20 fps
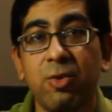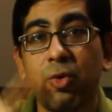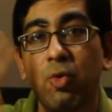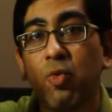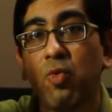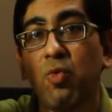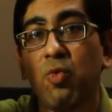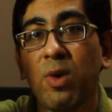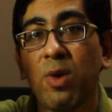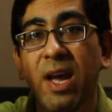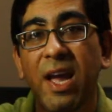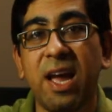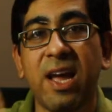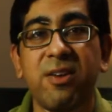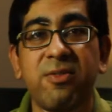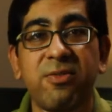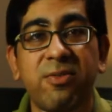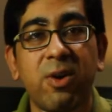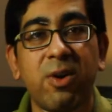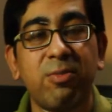to
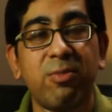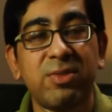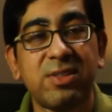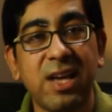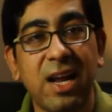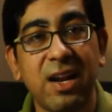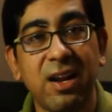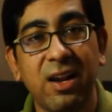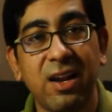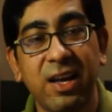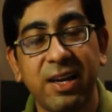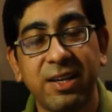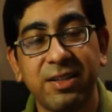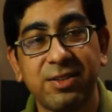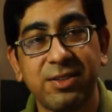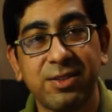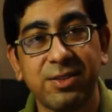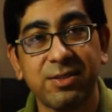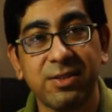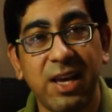and from
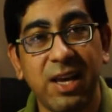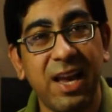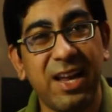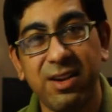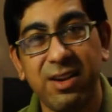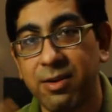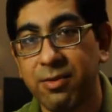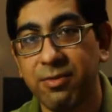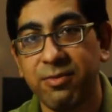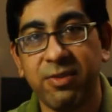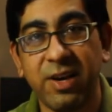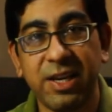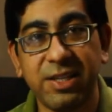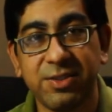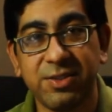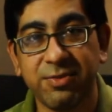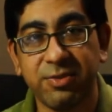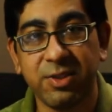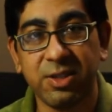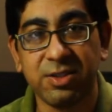satellites and
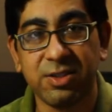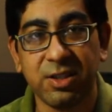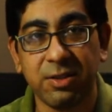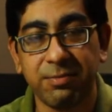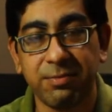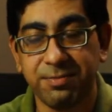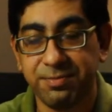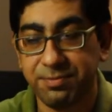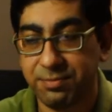vice versa.